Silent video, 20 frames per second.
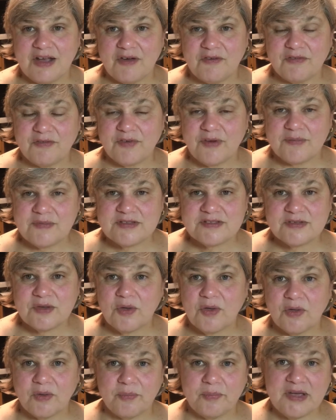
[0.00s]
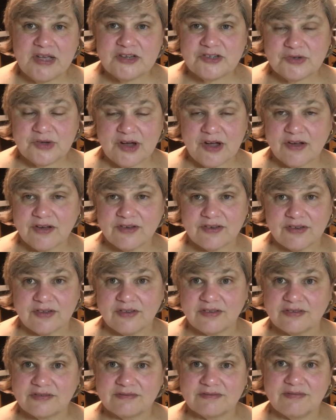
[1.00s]
from this whole
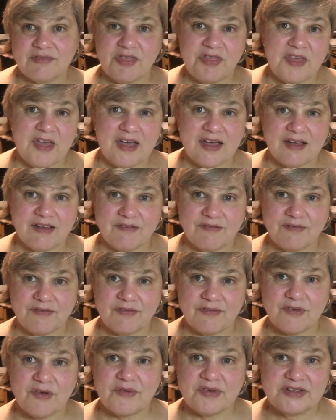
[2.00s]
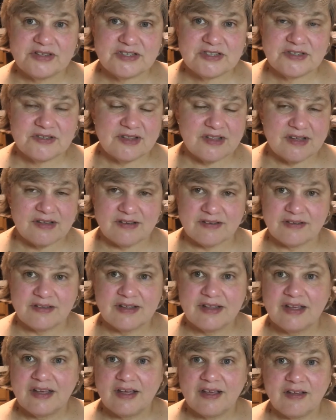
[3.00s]
patriarchal thing of going to the
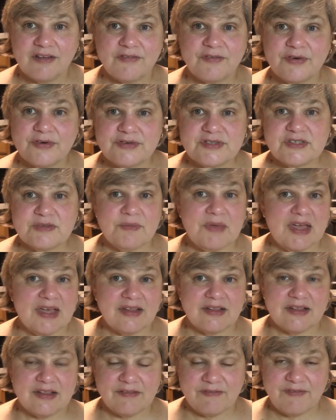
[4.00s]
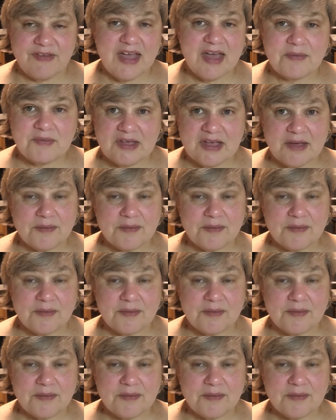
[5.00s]
first male in the family.